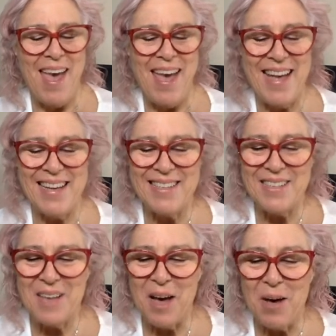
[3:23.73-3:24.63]
and
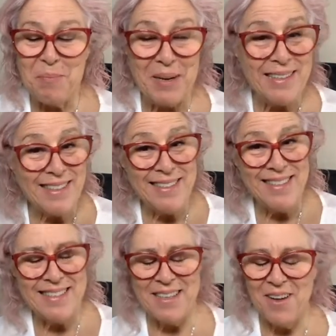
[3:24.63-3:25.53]

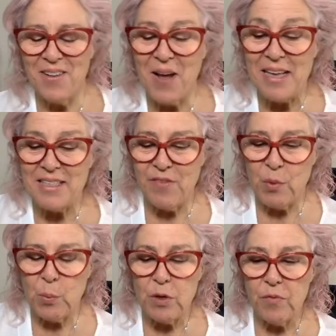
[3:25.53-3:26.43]
abundance and all kinds of
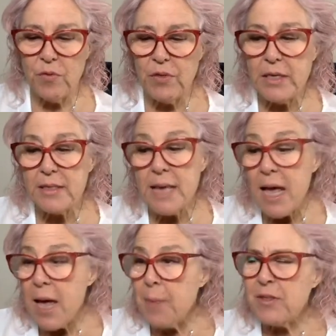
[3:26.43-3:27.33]
other things.
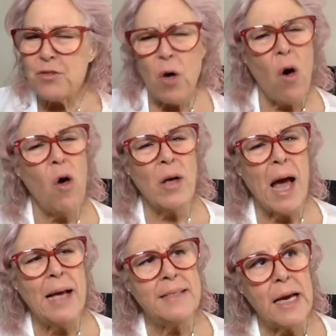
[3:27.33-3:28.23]
There's all
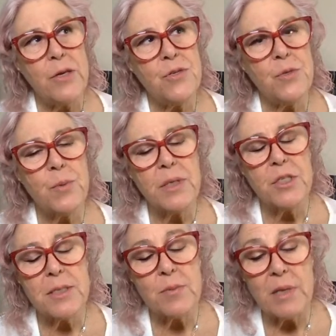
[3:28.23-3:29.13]
kinds. I used to really
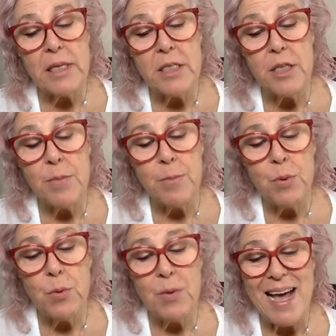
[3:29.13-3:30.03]
just relate to
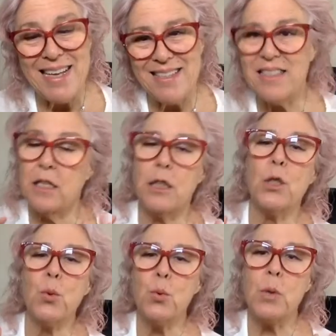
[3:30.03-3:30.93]

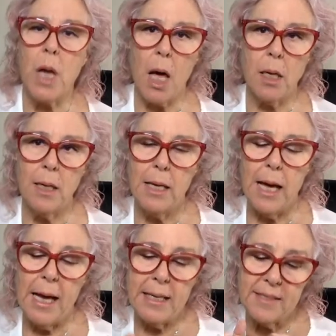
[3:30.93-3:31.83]
Luna,
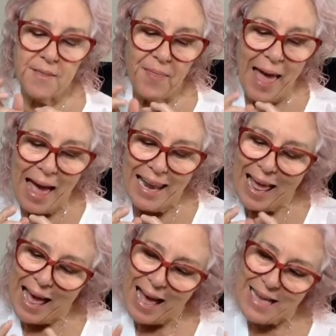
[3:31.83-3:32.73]
that
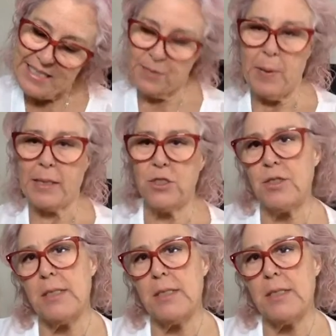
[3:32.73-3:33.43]
aspect.